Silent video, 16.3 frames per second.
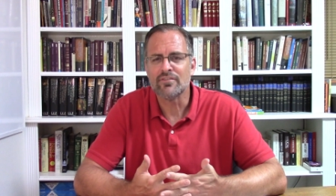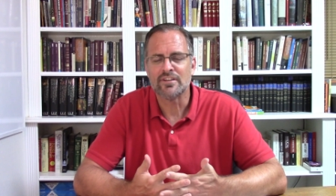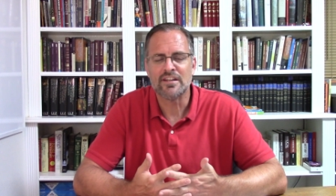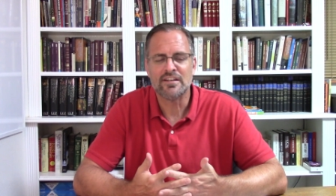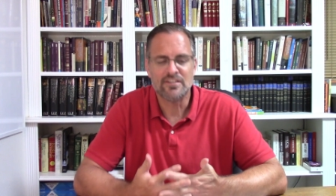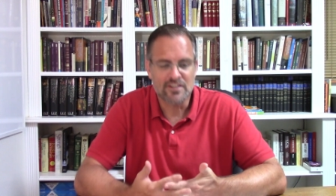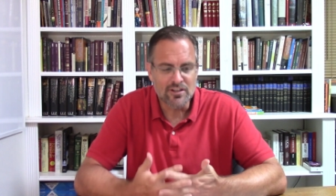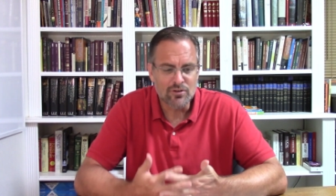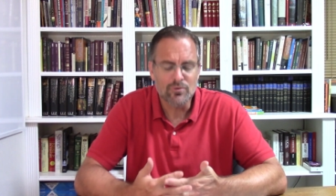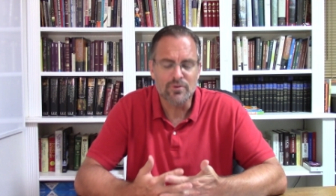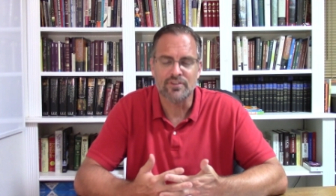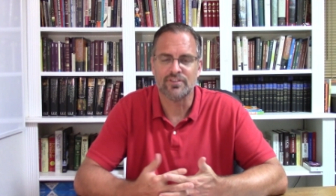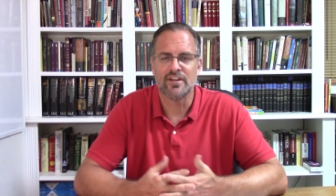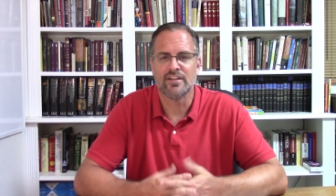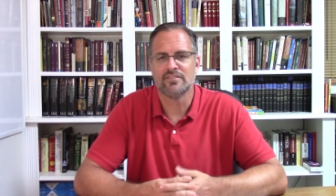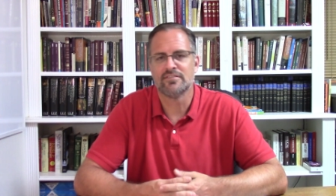They deal with
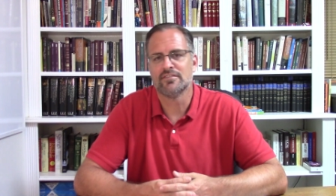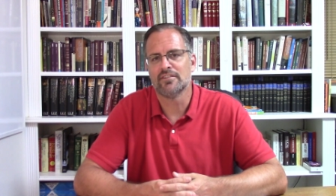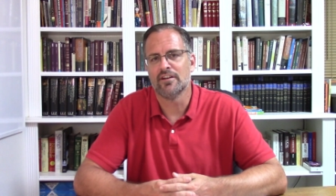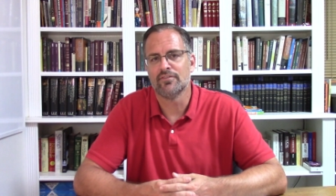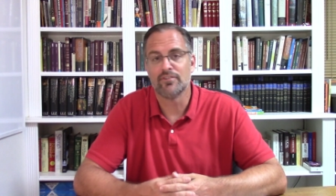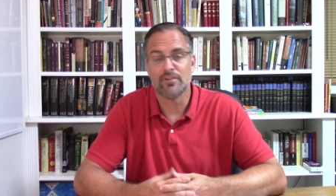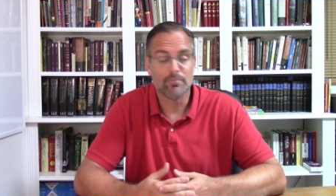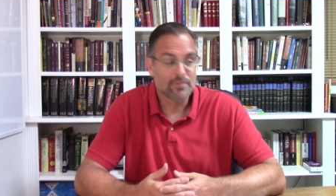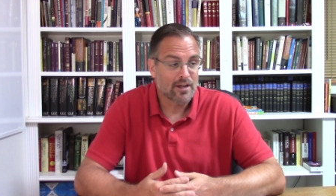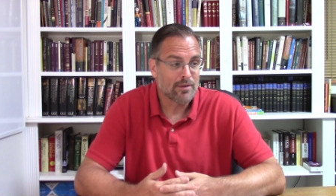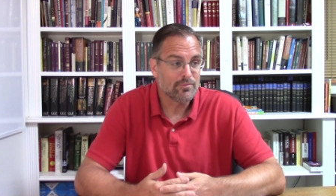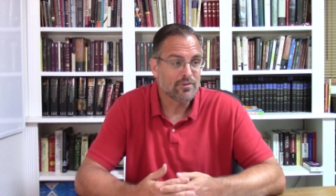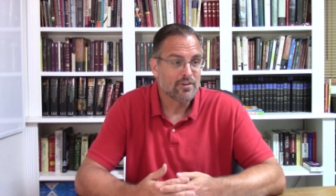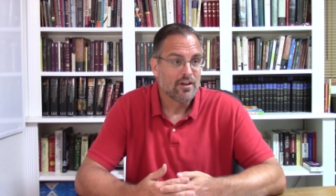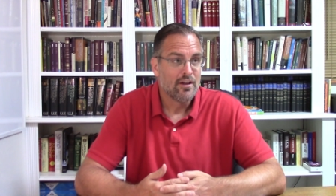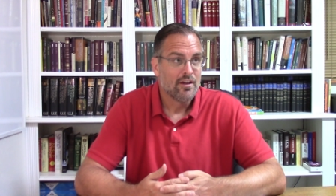that stuff, sometimes
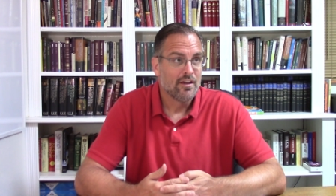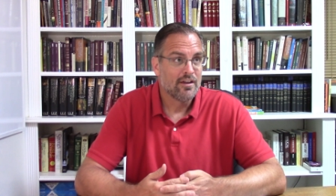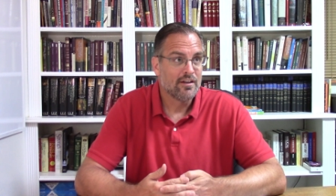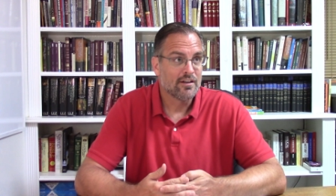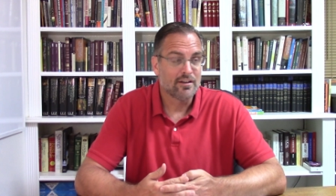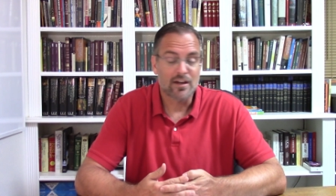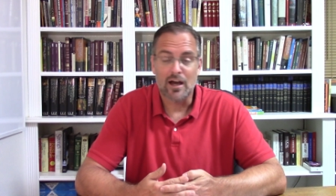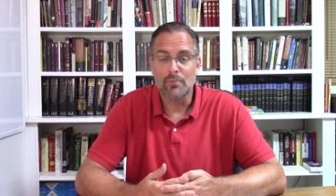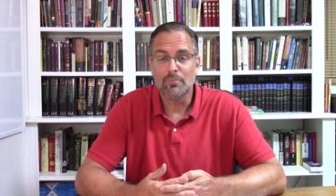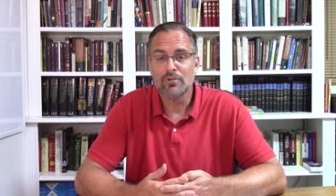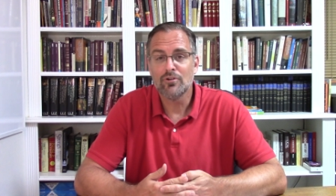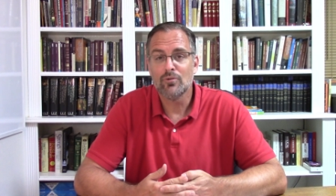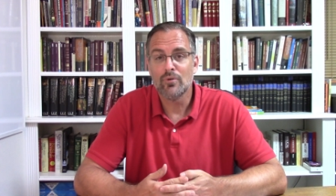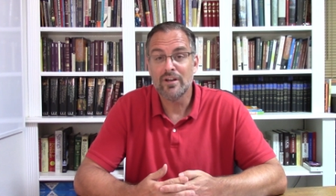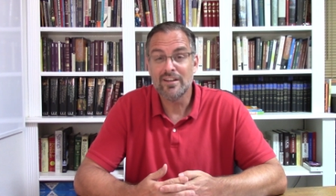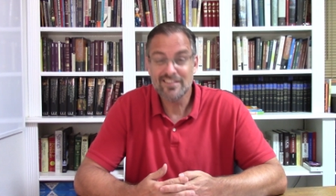in a comical
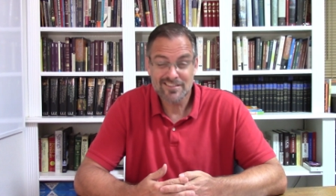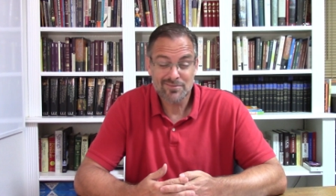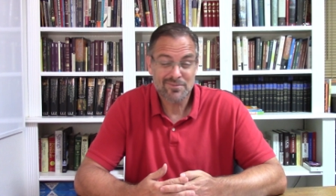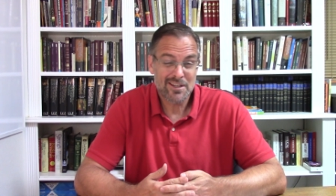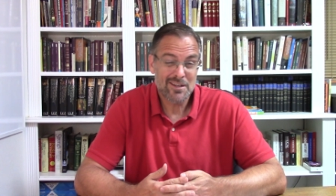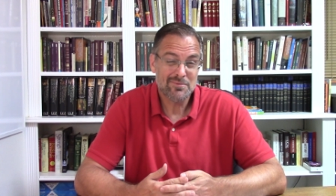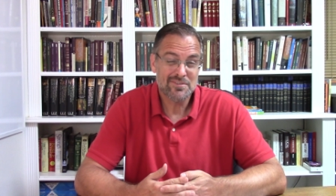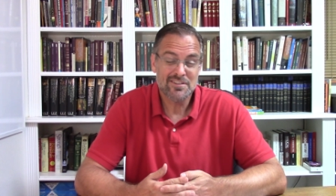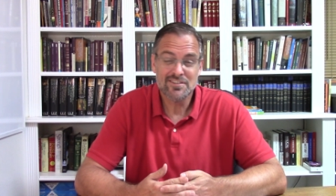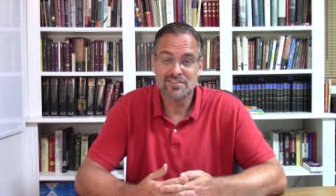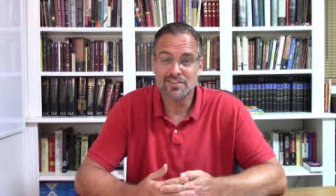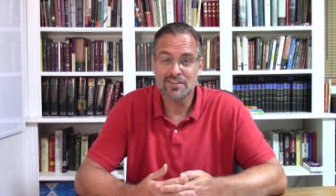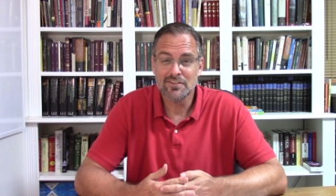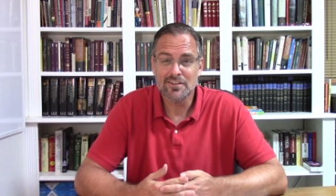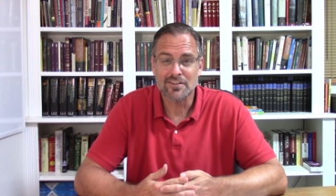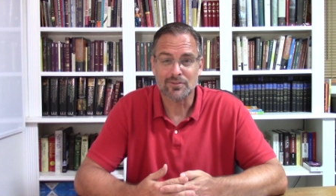way and sometimes in a
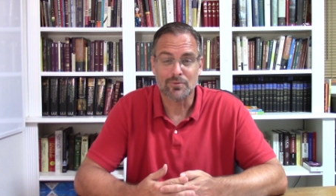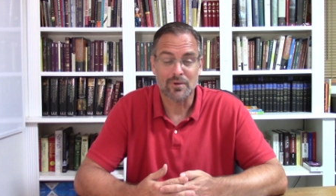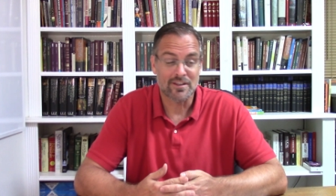serious way.